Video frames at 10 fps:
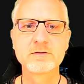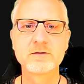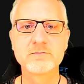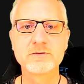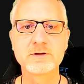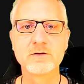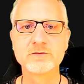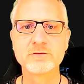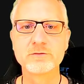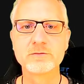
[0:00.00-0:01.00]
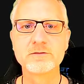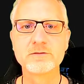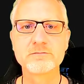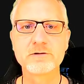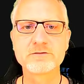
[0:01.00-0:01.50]
we go to
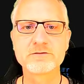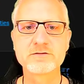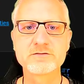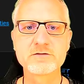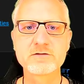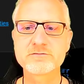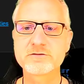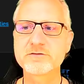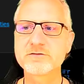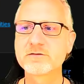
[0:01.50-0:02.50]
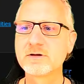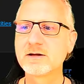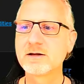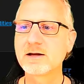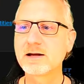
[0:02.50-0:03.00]
devices and services,
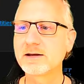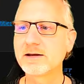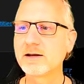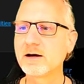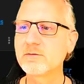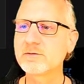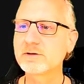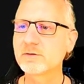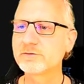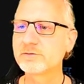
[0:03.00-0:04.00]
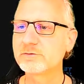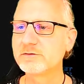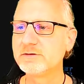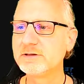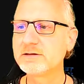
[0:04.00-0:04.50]
and now we're going to the
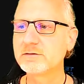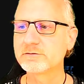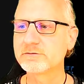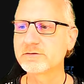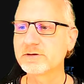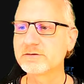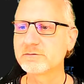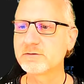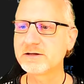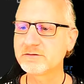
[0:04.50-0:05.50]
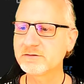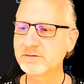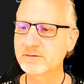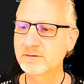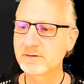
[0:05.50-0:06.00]
Deacons integration,
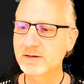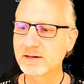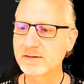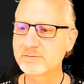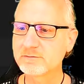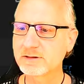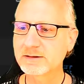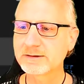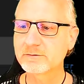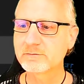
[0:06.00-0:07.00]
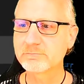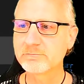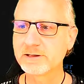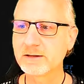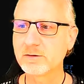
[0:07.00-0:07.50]
and we click on
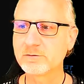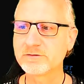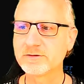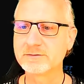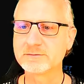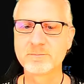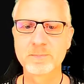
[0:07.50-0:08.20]
reload here.